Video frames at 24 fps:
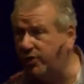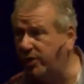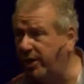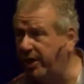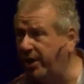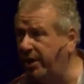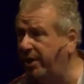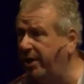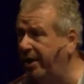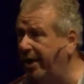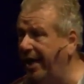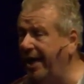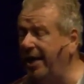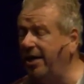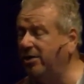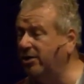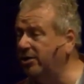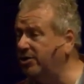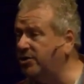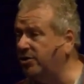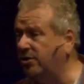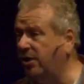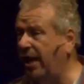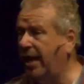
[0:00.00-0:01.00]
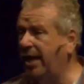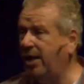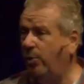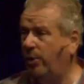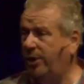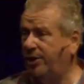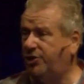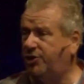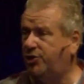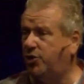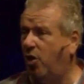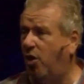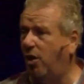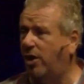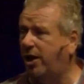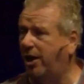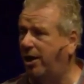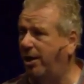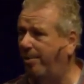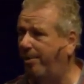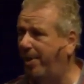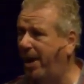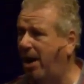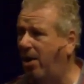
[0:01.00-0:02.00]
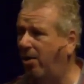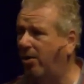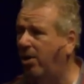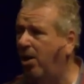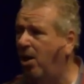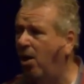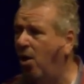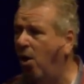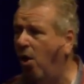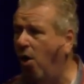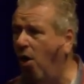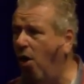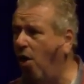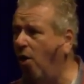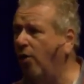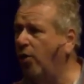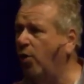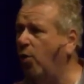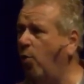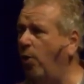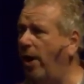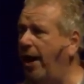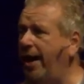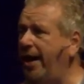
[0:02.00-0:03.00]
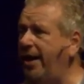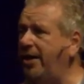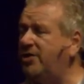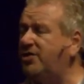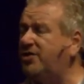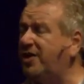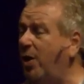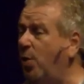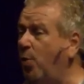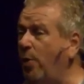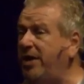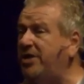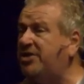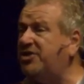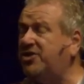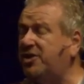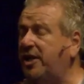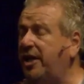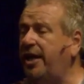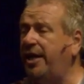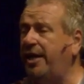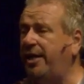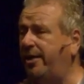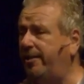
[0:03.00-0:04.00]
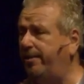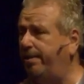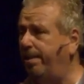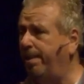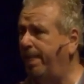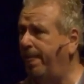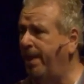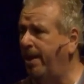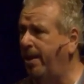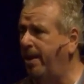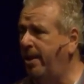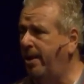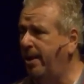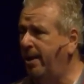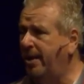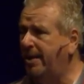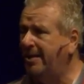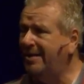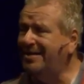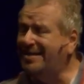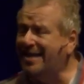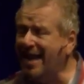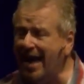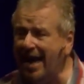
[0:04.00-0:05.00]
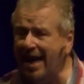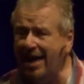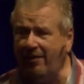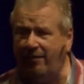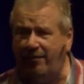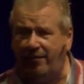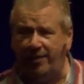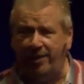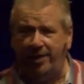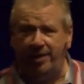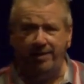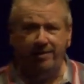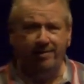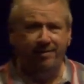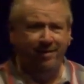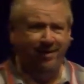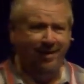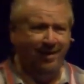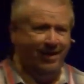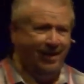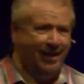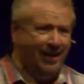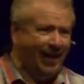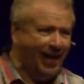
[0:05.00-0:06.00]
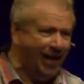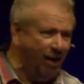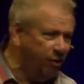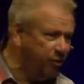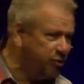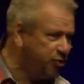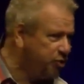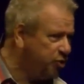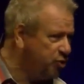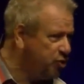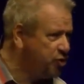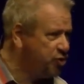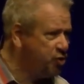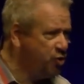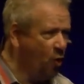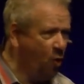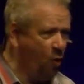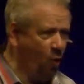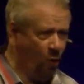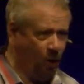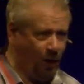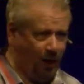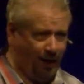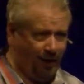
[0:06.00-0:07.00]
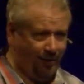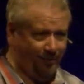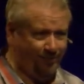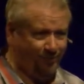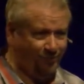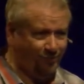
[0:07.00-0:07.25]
the English language talking about all the ways that we sin. David, here's the story.